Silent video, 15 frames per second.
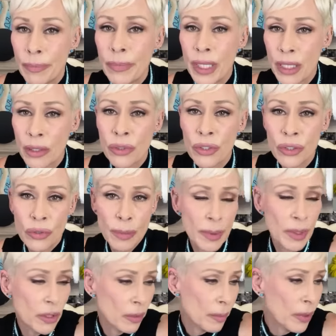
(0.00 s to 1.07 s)
you know,
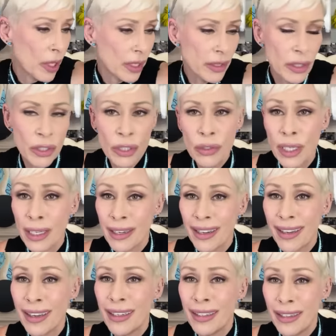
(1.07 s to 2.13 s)
stripping or prostituting and
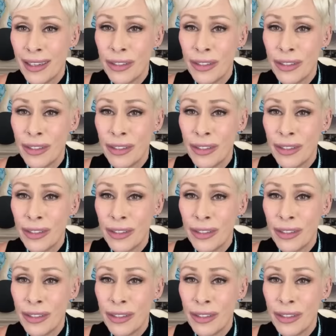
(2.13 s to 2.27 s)
I got